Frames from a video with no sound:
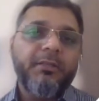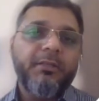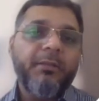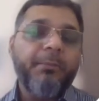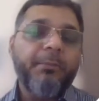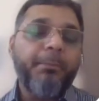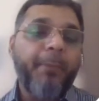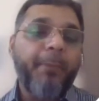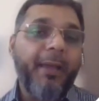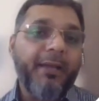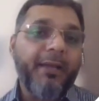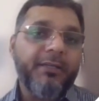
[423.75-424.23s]

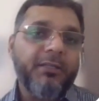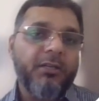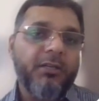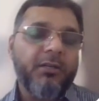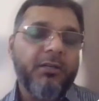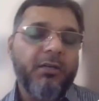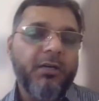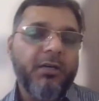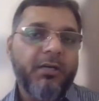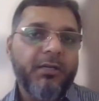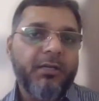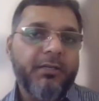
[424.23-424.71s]
impact
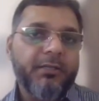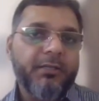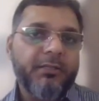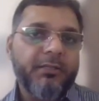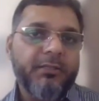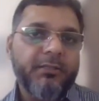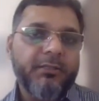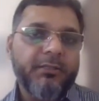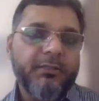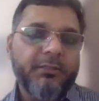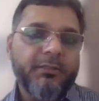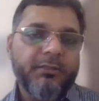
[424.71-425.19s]
on our
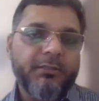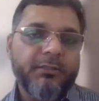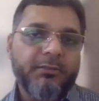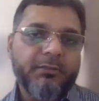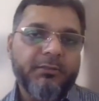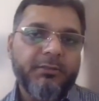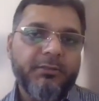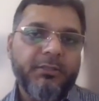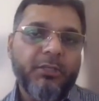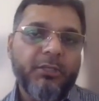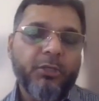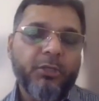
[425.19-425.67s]

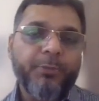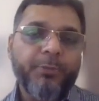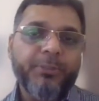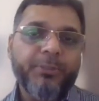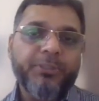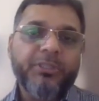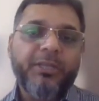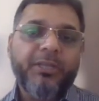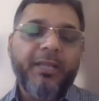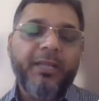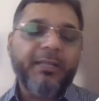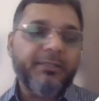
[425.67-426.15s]
the
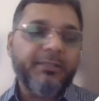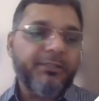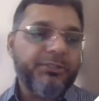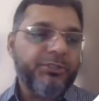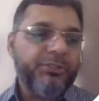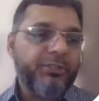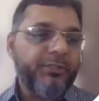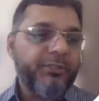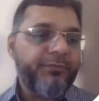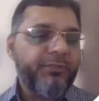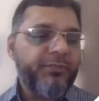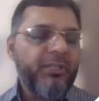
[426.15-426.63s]
occupational health
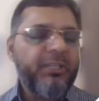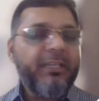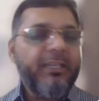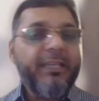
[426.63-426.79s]
and safety.